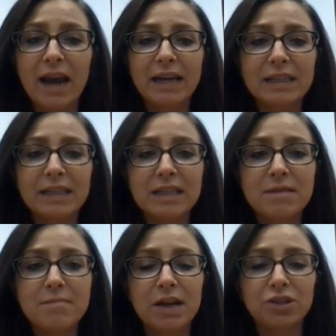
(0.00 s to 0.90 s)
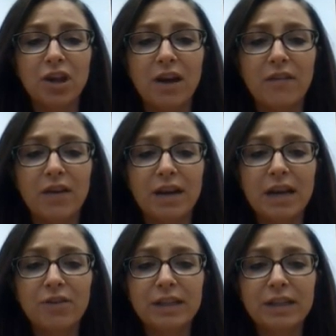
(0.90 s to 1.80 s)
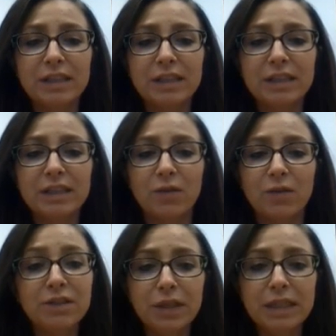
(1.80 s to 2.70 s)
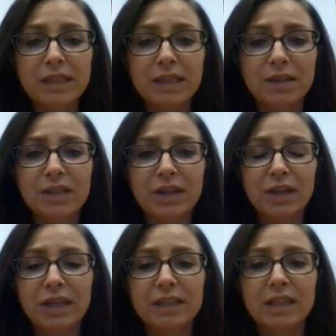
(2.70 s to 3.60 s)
I didn't see much of an increase or decrease in those areas.